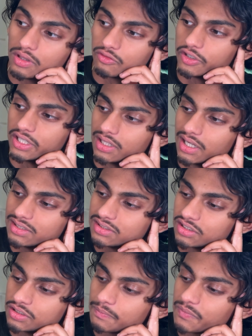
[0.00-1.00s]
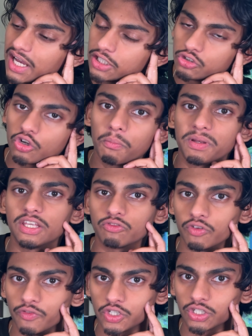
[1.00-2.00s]
realize is as you're completing
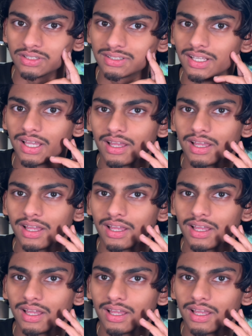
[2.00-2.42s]
revisions,